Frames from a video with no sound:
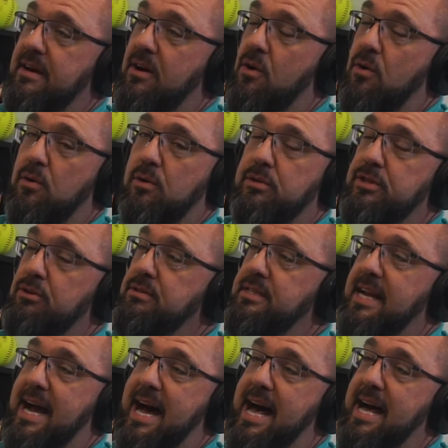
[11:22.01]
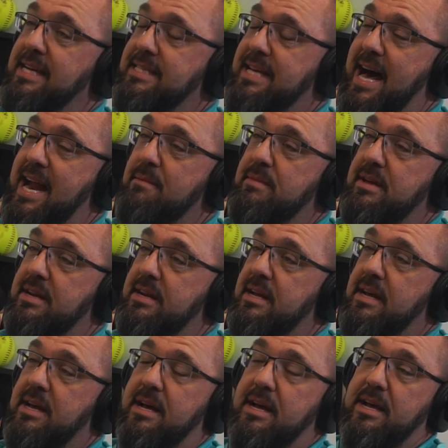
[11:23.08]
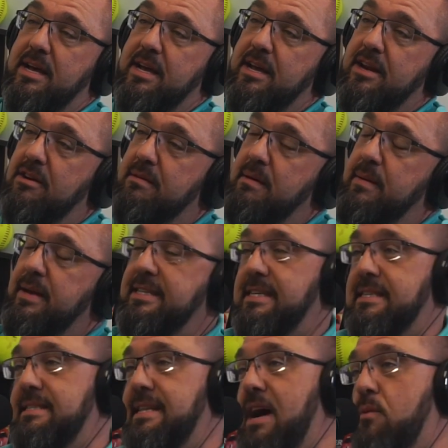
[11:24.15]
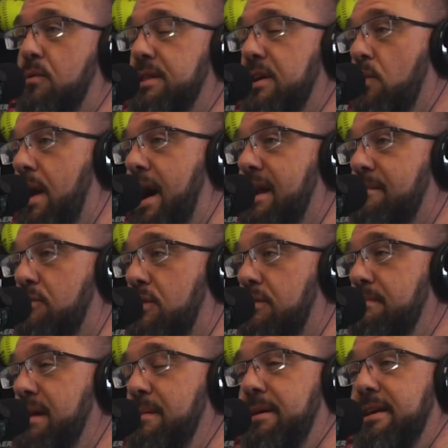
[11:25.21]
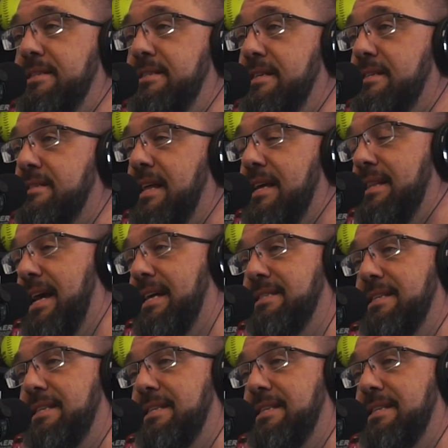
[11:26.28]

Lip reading: a whole new set of eyes on him, and maybe he's just not where they want him, or maybe it's just like I